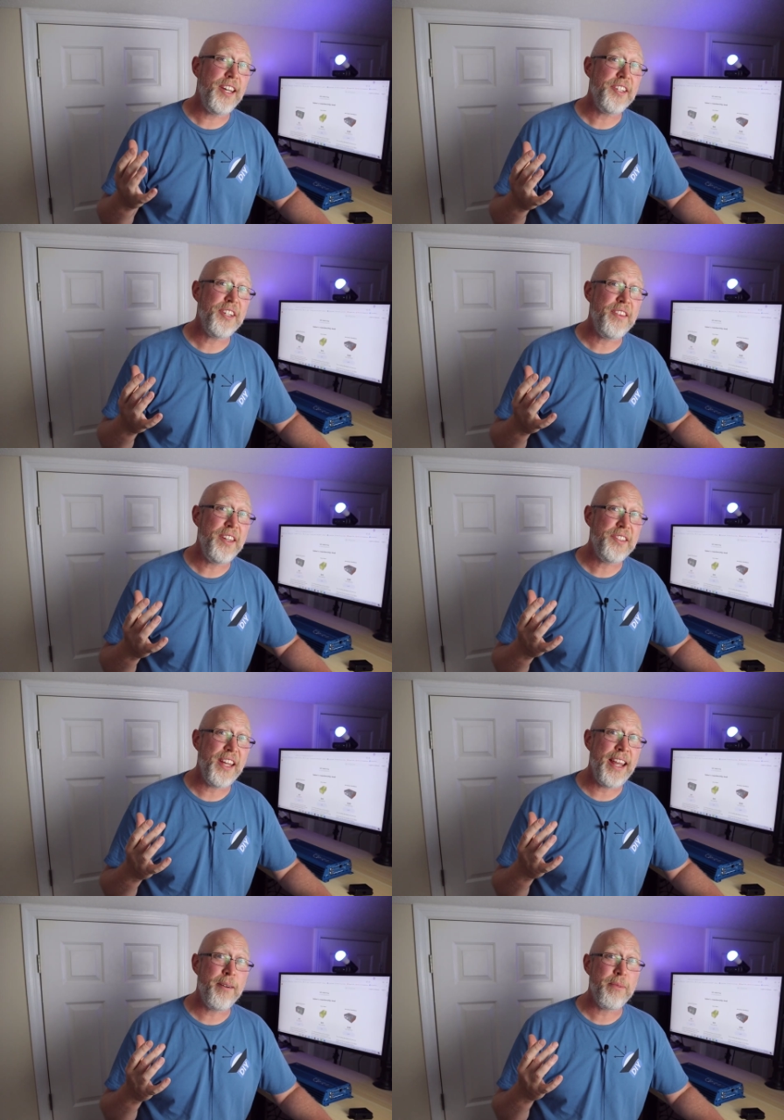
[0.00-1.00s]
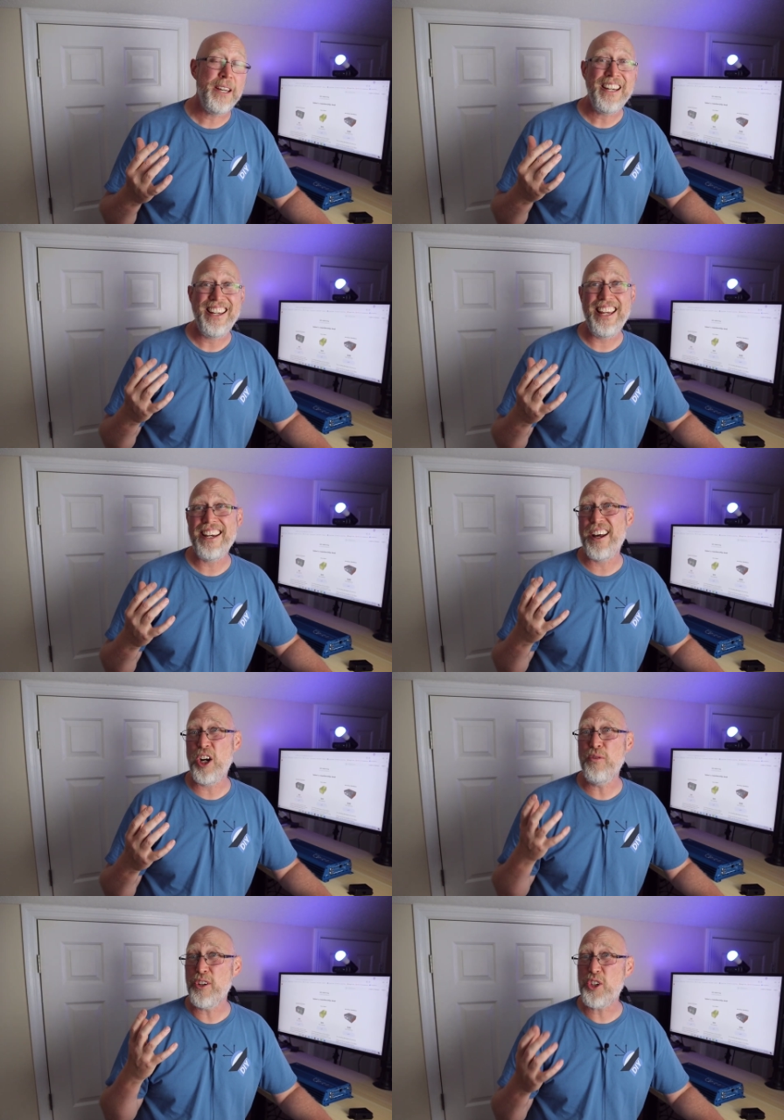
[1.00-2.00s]
tested this amp, he got
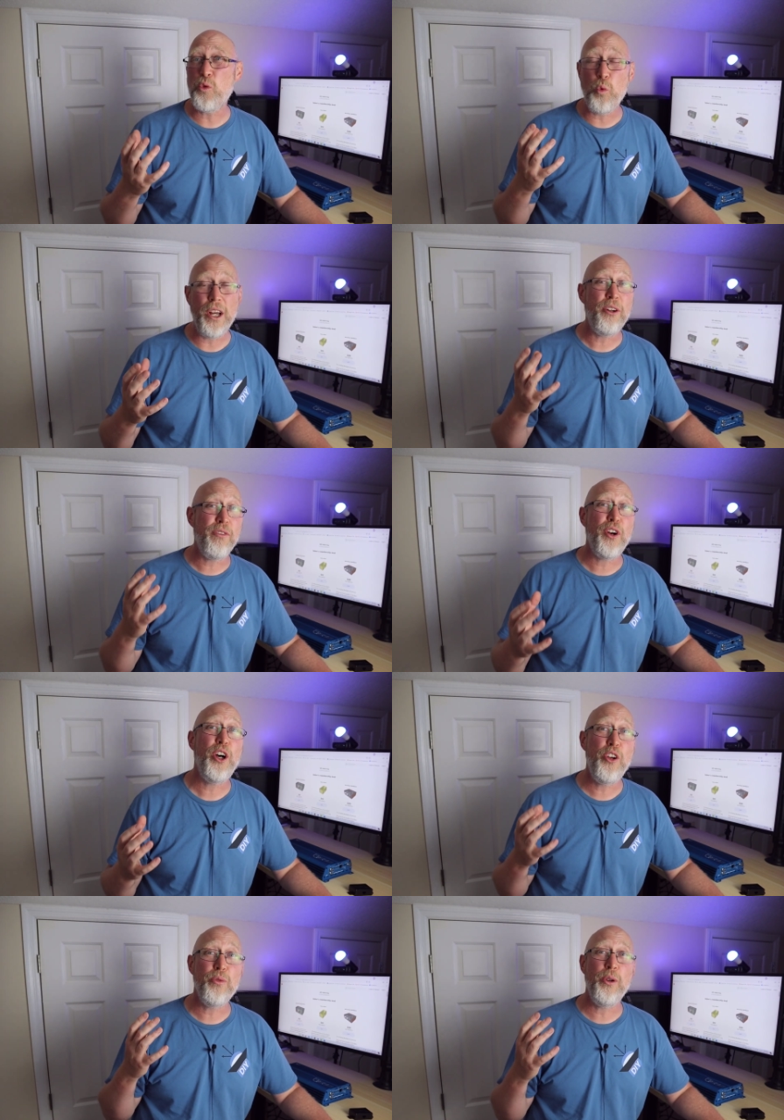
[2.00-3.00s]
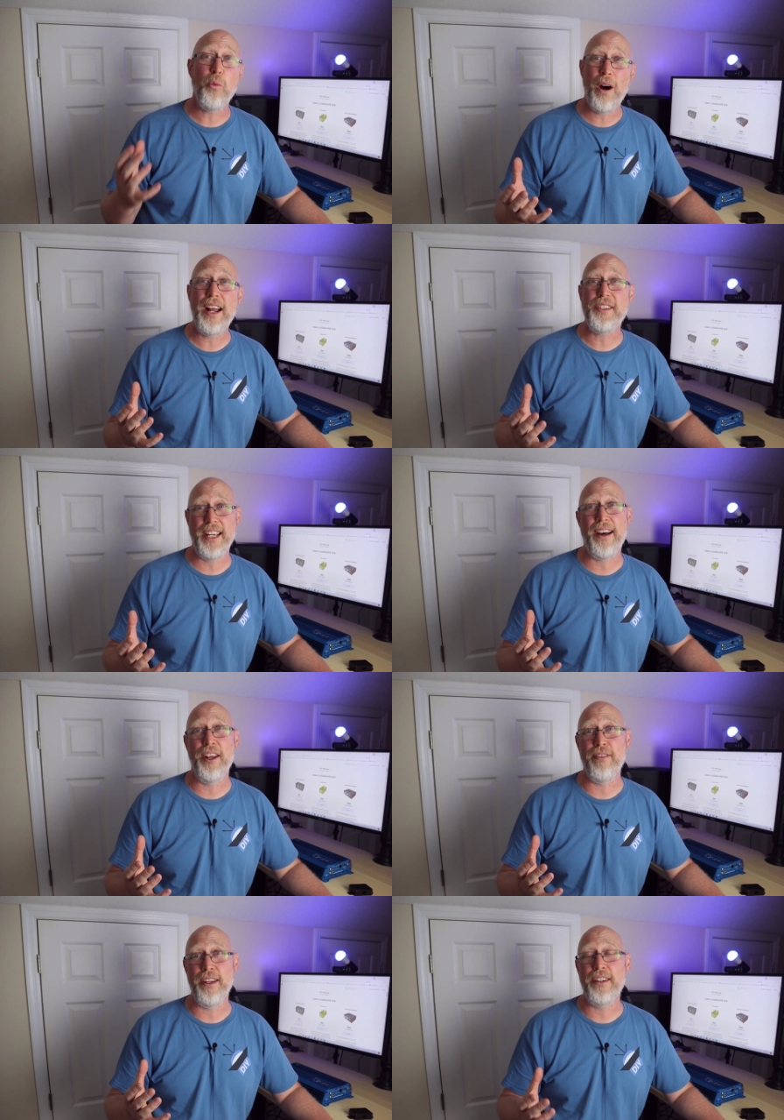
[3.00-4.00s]
over 1200 watts out
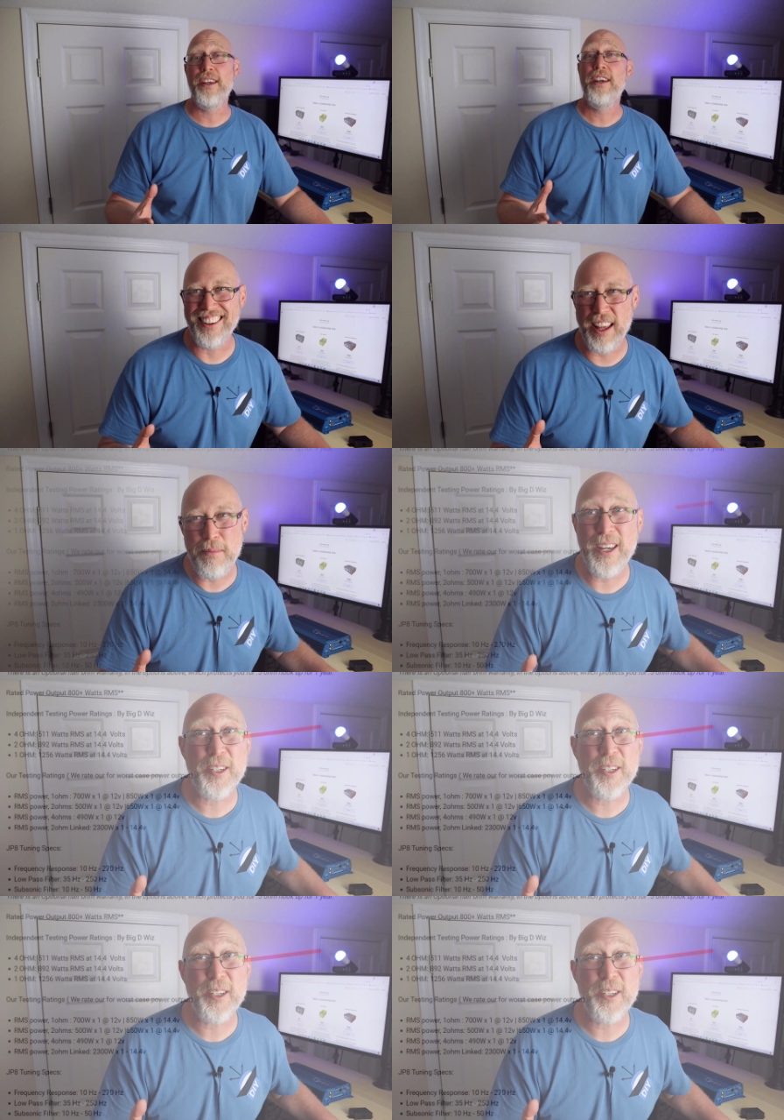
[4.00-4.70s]
of it. Let me